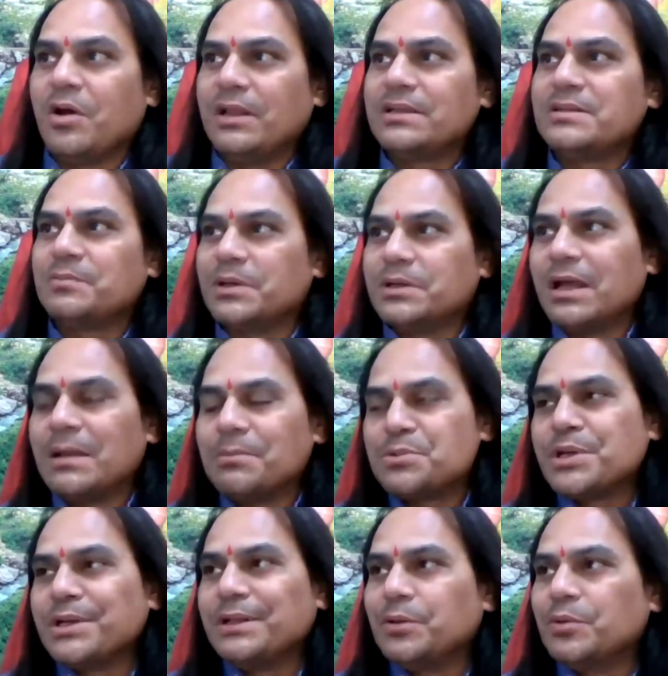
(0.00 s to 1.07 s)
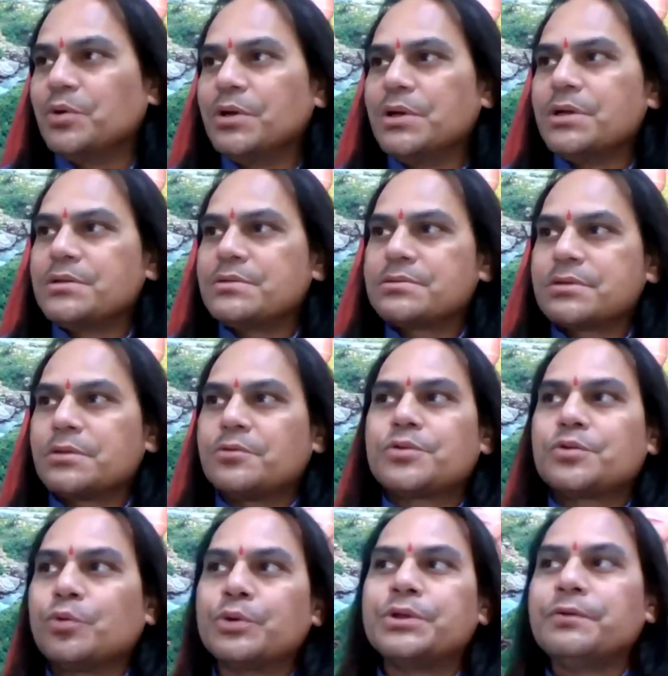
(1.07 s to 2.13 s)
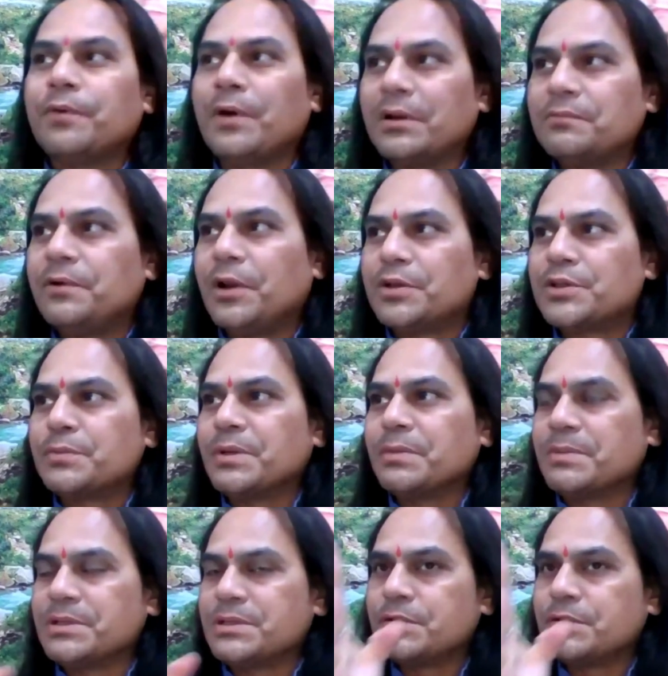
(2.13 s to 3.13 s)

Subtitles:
knowledge, but I'm sharing Chatuskoti philosophy. It